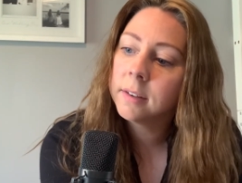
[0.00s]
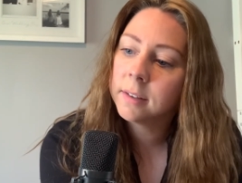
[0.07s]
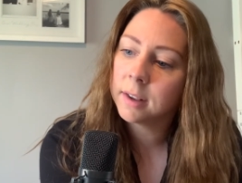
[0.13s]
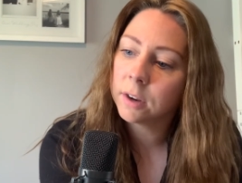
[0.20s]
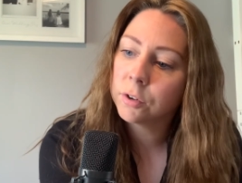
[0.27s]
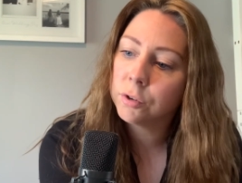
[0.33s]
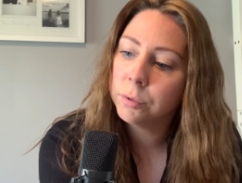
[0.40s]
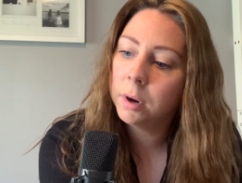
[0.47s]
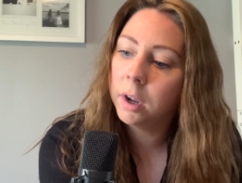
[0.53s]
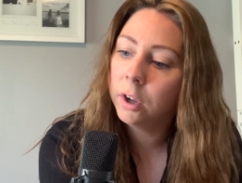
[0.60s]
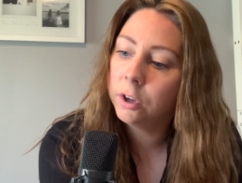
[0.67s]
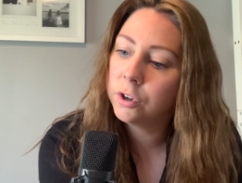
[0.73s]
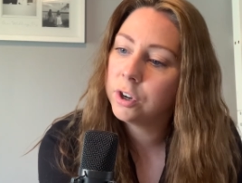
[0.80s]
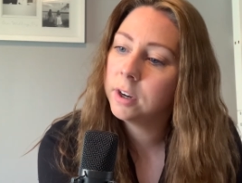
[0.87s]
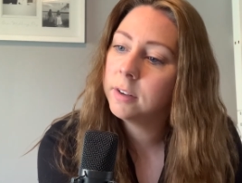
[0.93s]
sexual
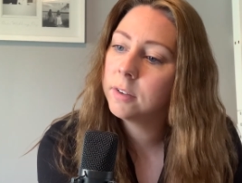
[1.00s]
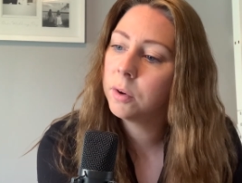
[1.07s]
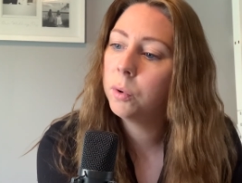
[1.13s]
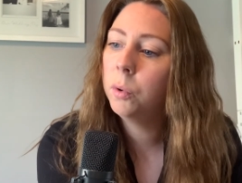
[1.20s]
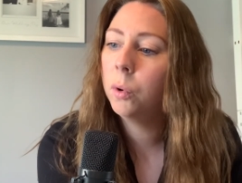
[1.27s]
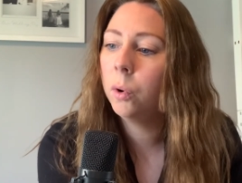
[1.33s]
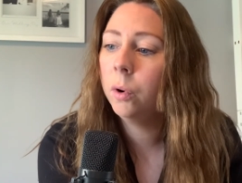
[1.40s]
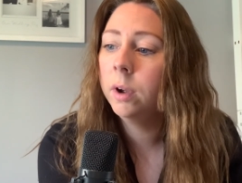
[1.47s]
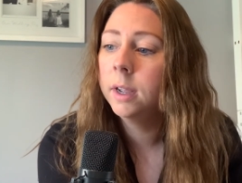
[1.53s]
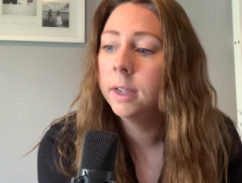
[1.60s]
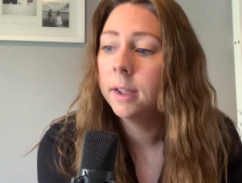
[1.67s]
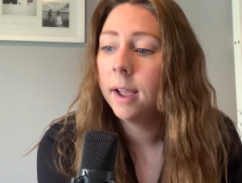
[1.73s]
urges or